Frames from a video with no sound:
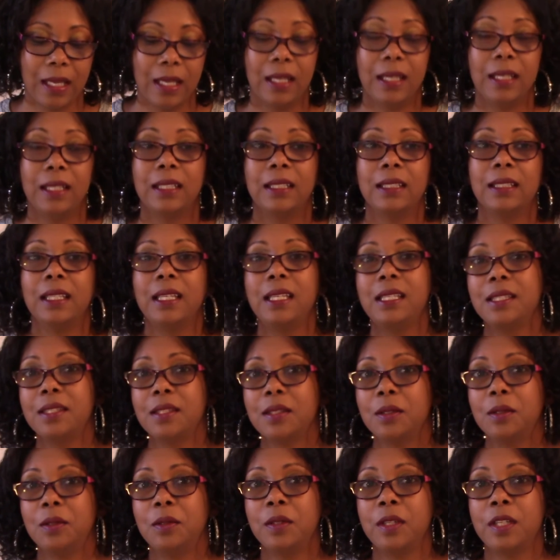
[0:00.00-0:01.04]

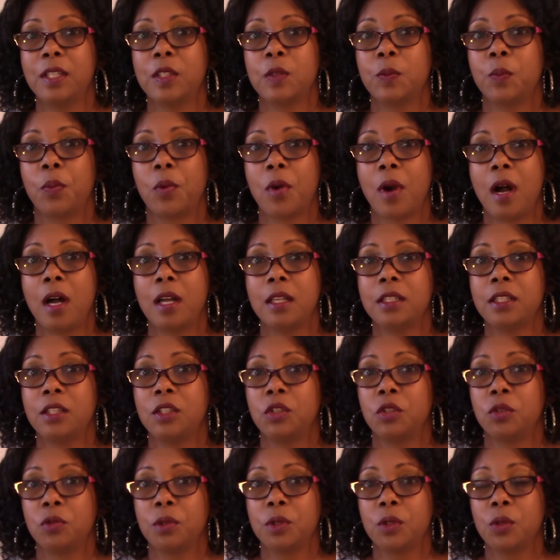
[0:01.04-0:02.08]
Liesl is brought to
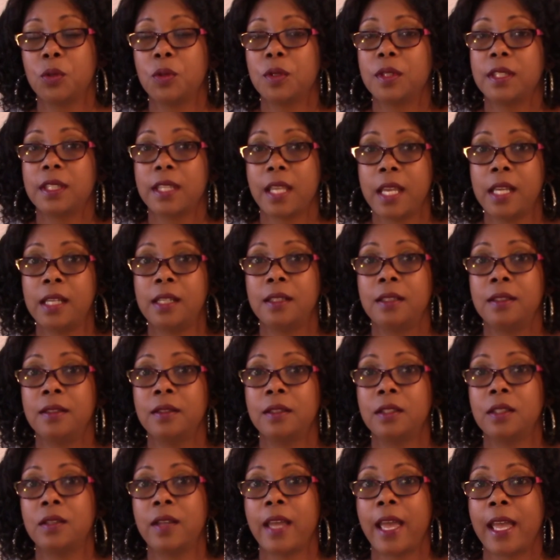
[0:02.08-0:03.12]
Drew's cell
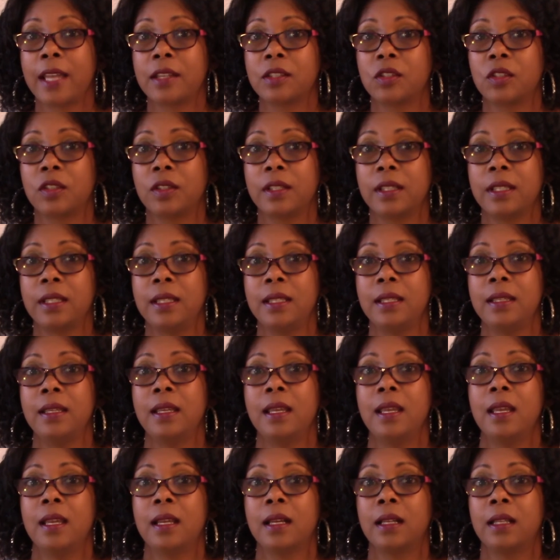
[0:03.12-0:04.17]
to actually
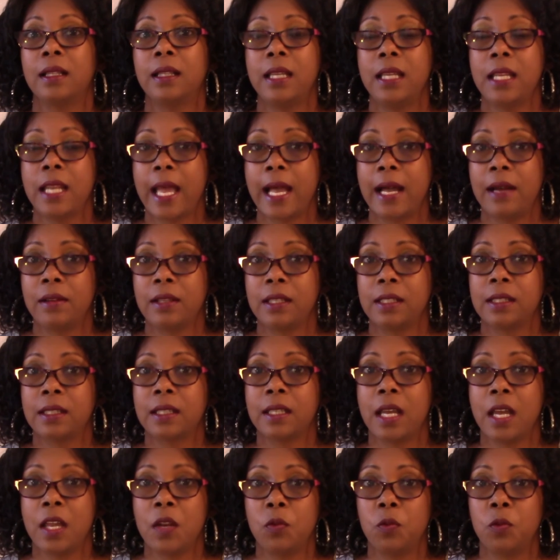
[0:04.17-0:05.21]
clean out his
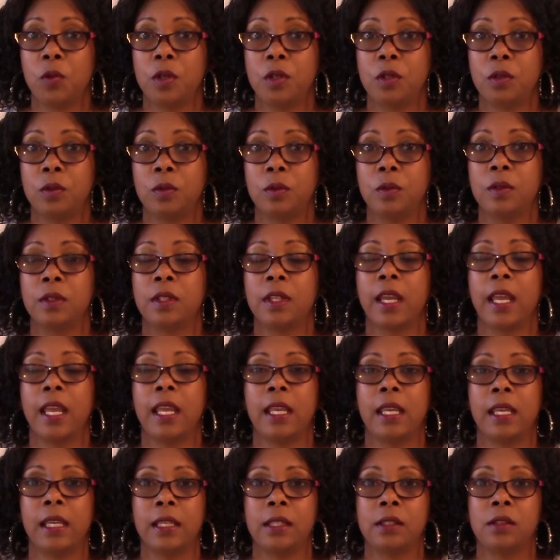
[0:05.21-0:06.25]
gun wound
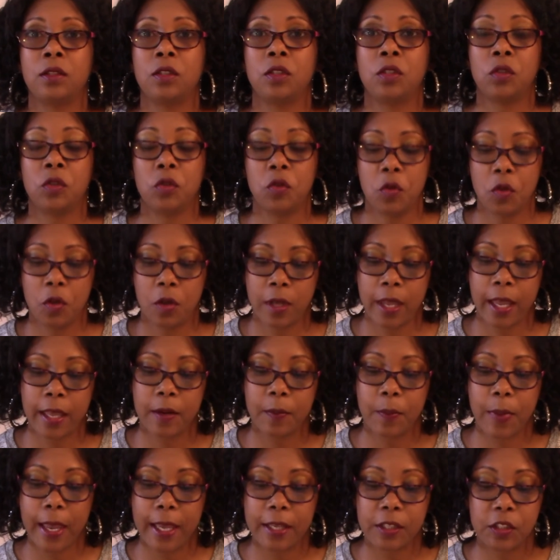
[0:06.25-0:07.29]
and to kind
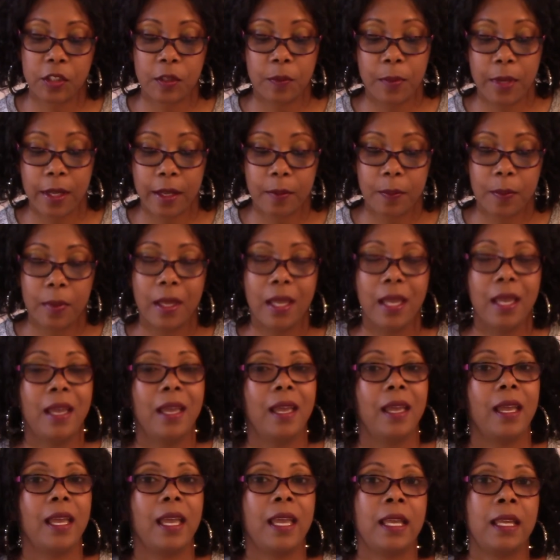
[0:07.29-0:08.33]
of patch him up.
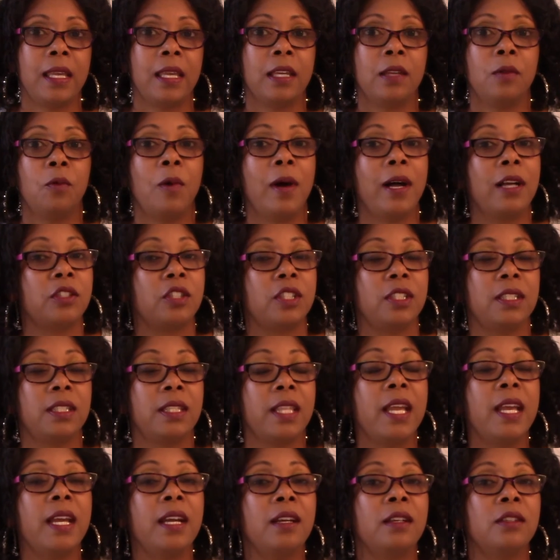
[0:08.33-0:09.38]
And while she's
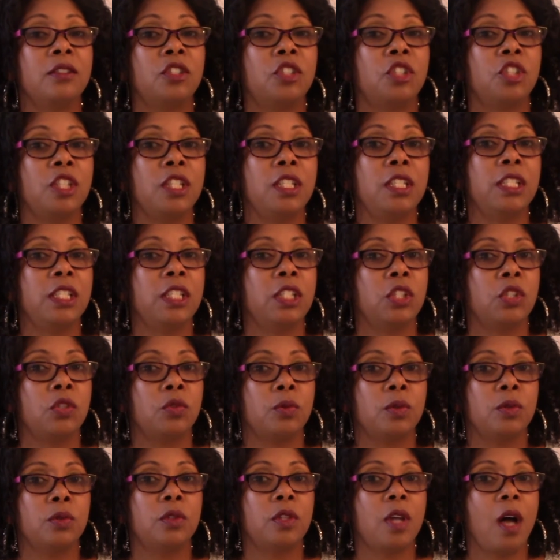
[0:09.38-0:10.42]
there, she and
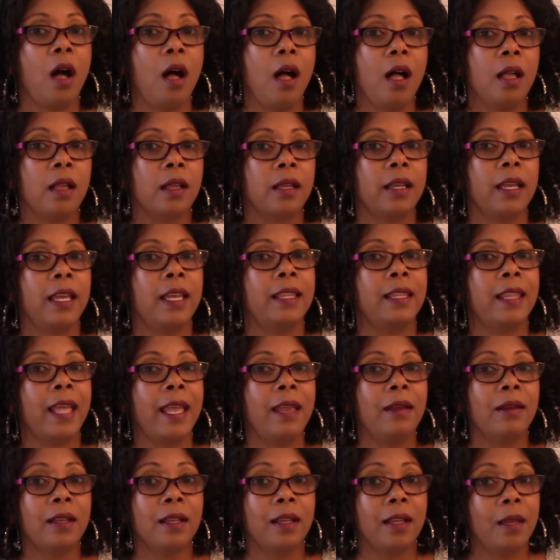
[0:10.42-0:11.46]
Drew talk, and
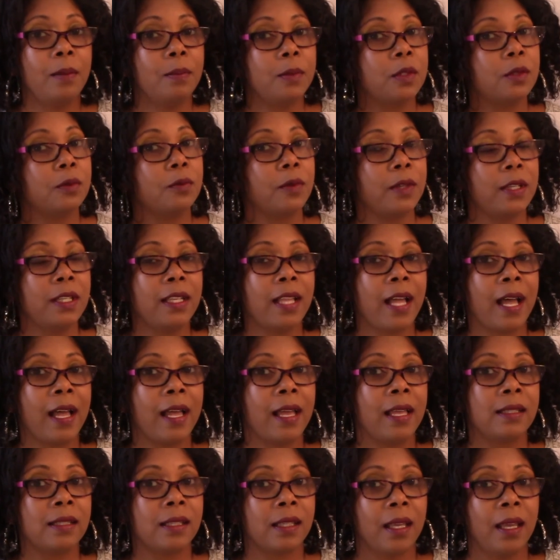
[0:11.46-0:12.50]
they come to
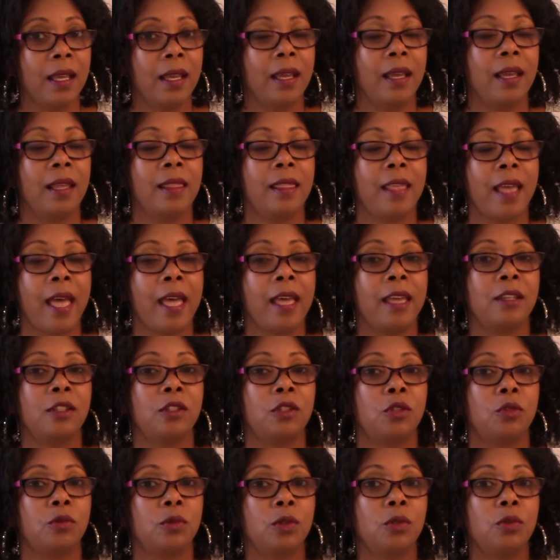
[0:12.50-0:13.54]
realize
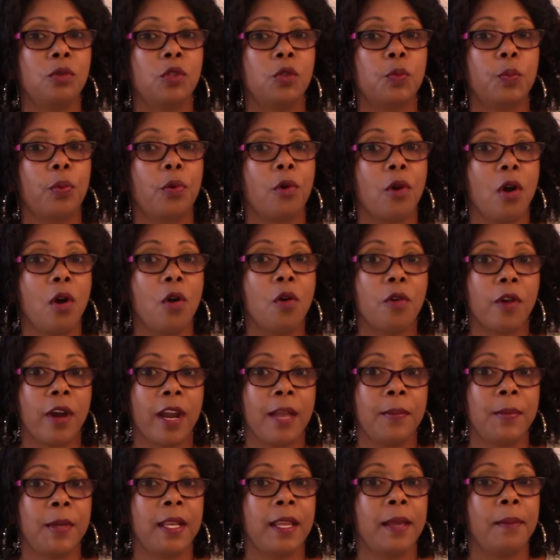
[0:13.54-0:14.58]
that Drew's
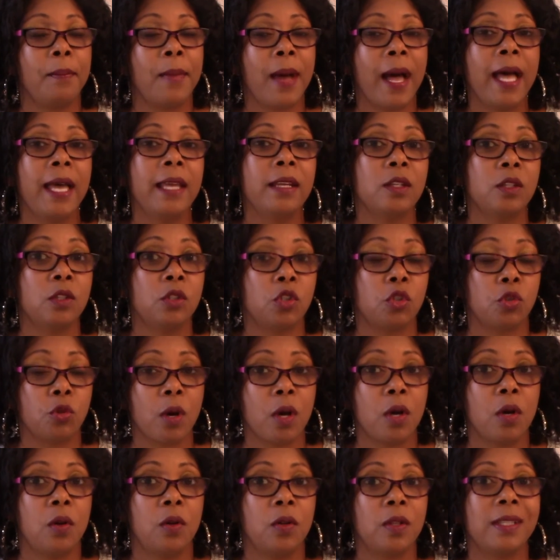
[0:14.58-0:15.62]
programming and mind
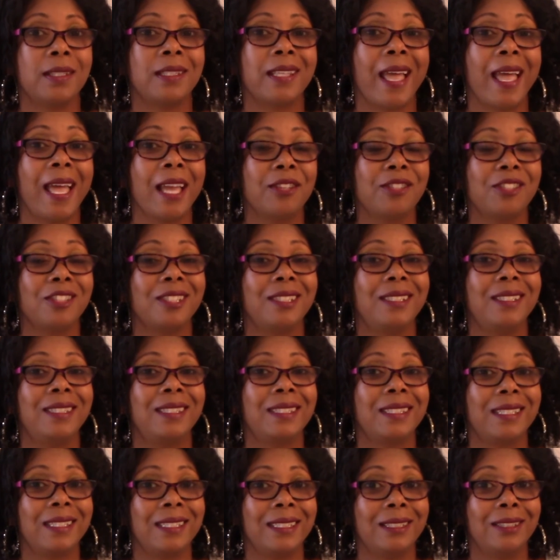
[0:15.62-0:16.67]
control is actually
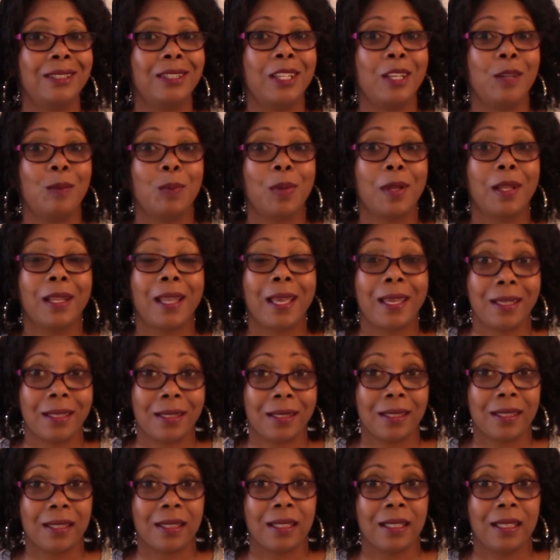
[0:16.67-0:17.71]
still in
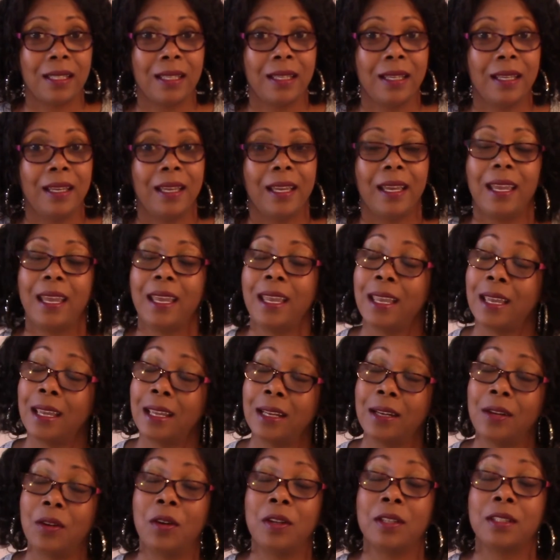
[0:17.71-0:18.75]
place.
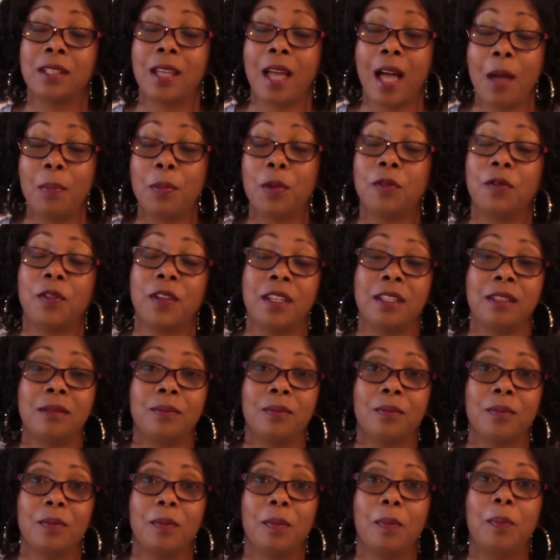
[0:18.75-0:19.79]
And on top of it,
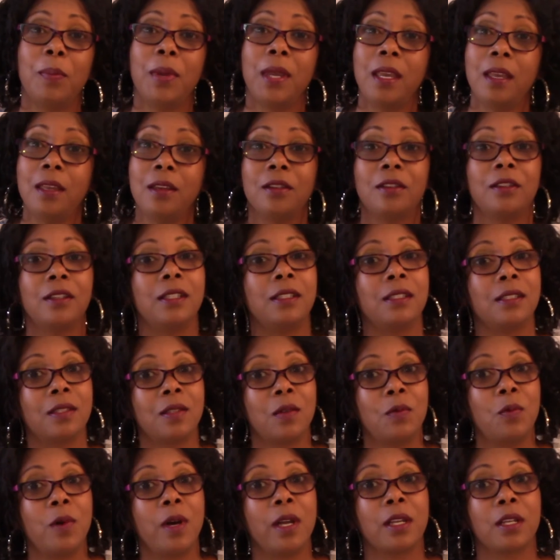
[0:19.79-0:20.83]
Peter is
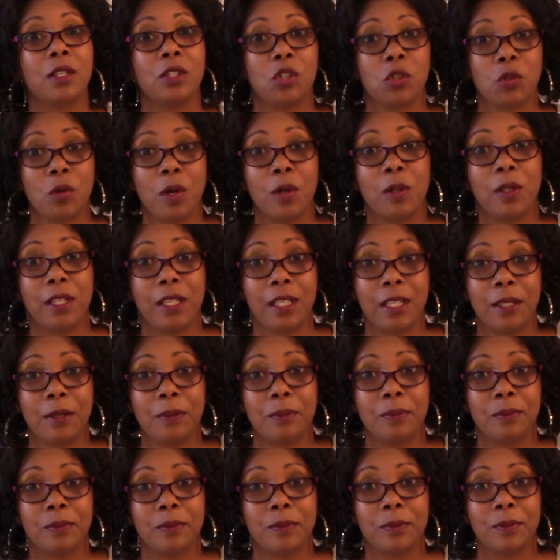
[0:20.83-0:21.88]
the one controlling him,
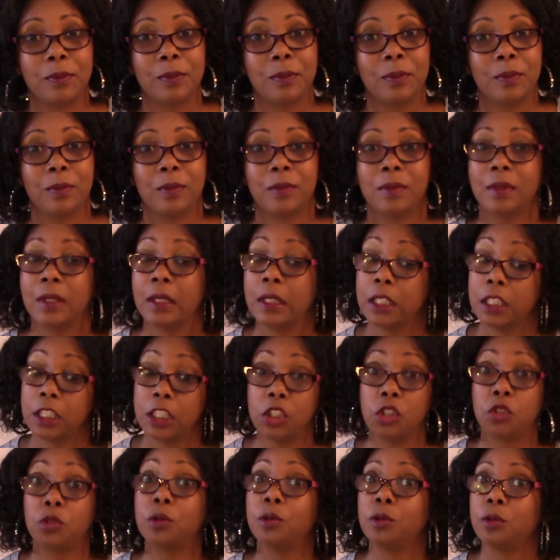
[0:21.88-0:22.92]

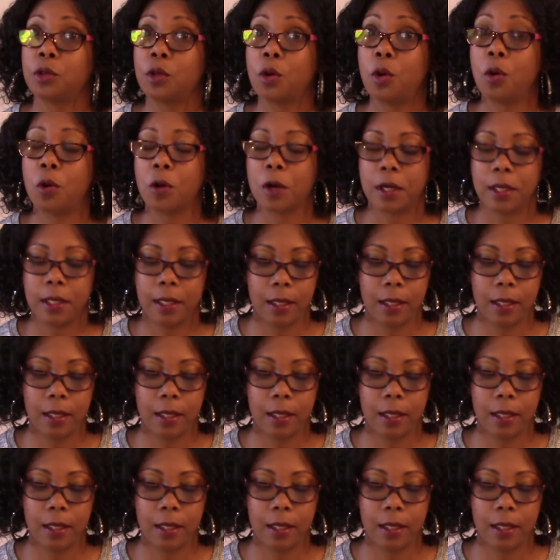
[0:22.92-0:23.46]
to Drew's horror.